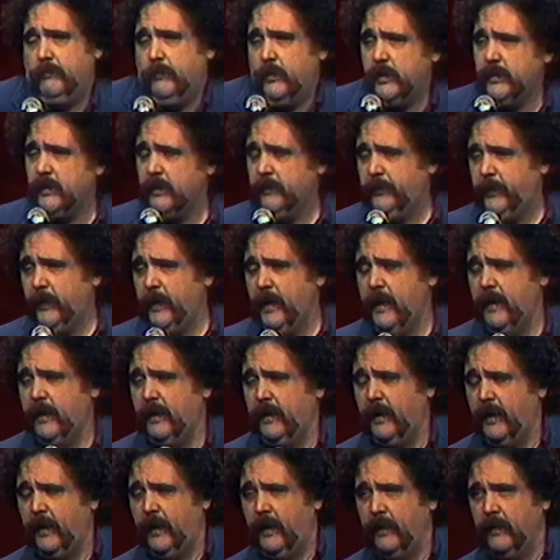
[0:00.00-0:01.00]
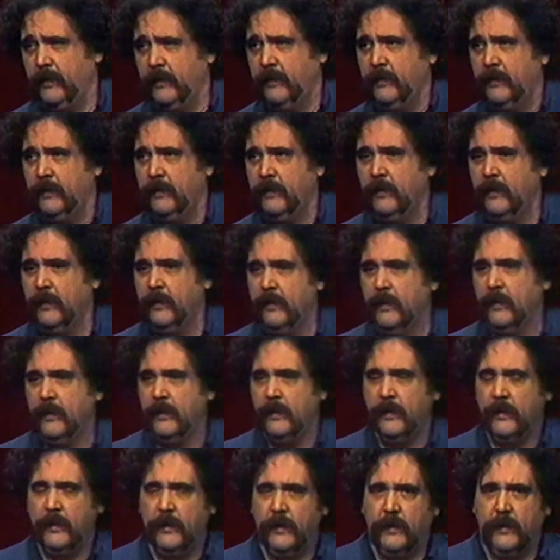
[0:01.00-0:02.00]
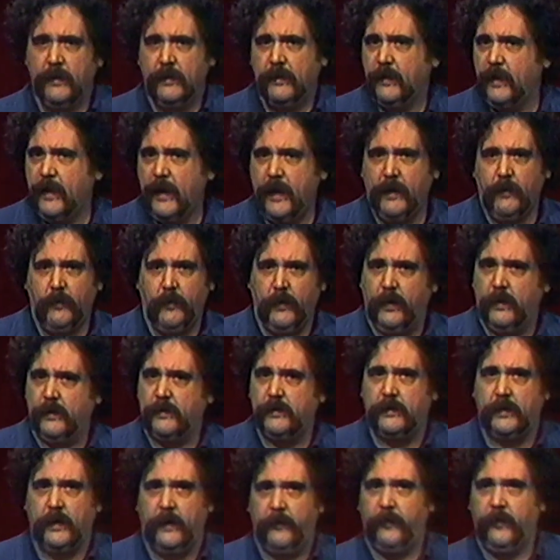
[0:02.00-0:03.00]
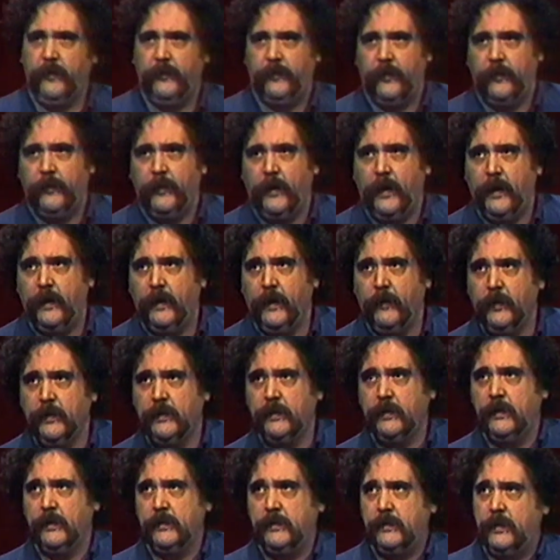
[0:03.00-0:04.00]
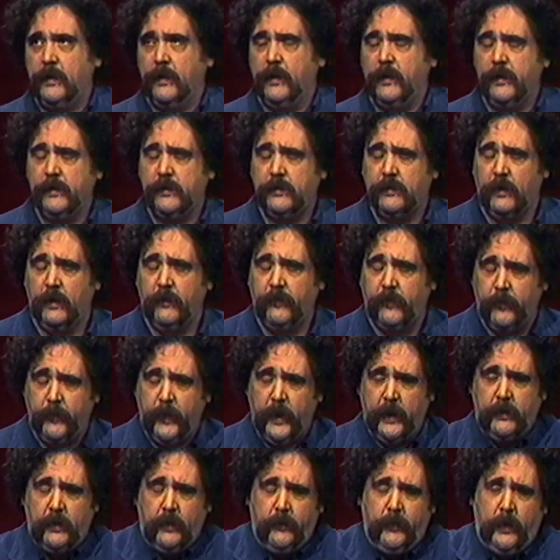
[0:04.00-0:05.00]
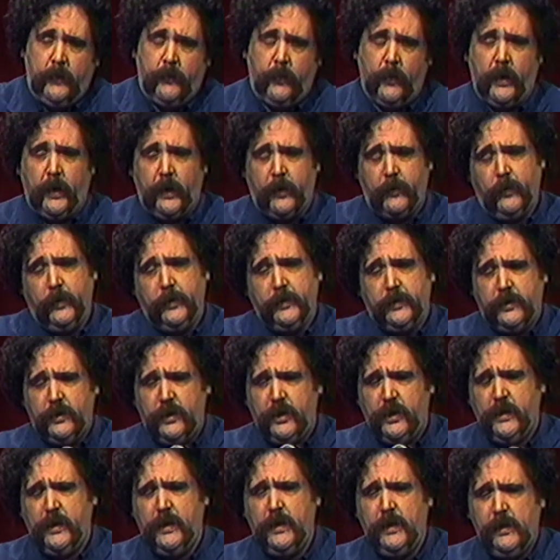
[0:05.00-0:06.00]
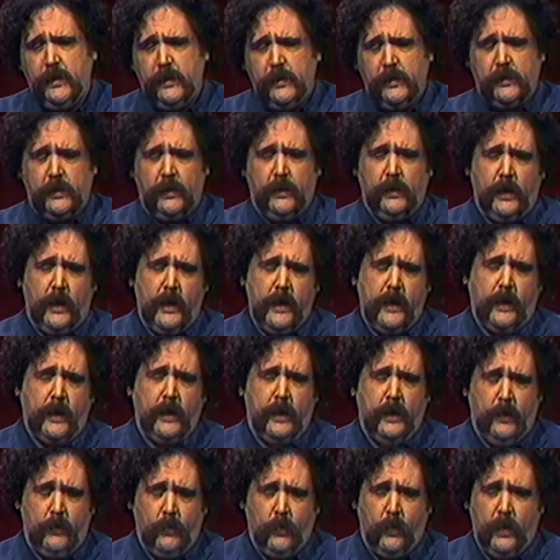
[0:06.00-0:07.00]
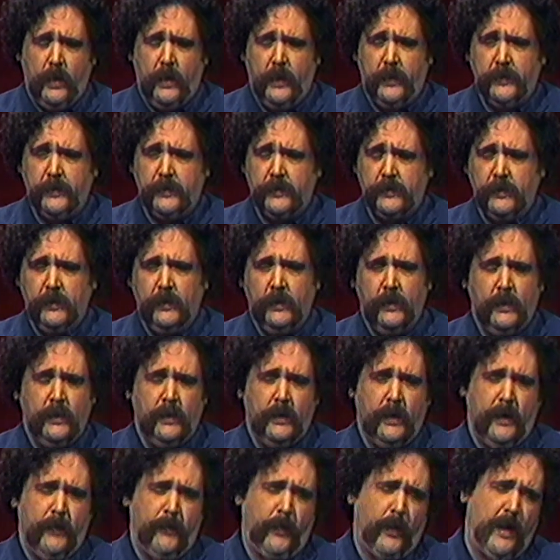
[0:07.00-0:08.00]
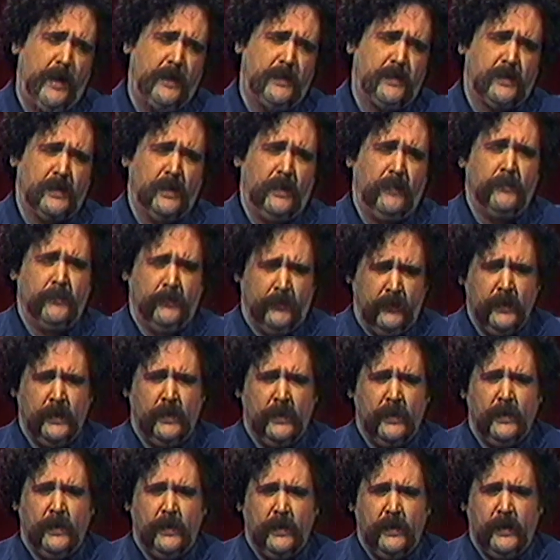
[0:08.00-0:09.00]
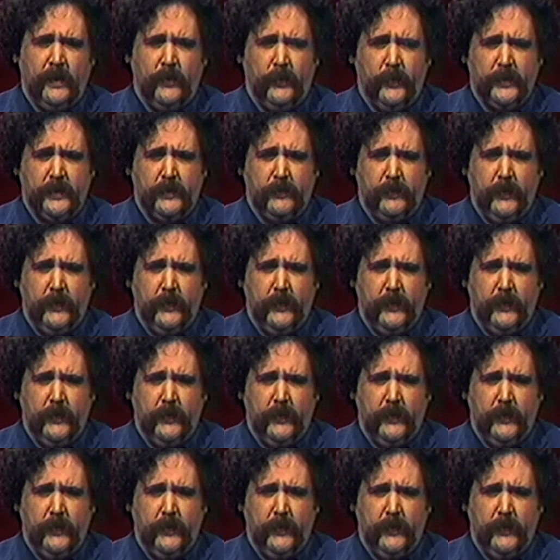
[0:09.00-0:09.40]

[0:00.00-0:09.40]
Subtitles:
Wasn't planning on it. A lot of weird stuff in Vermont. I went to this dairy store in Vermont. Their big product was cheese like it was. I bought some. It was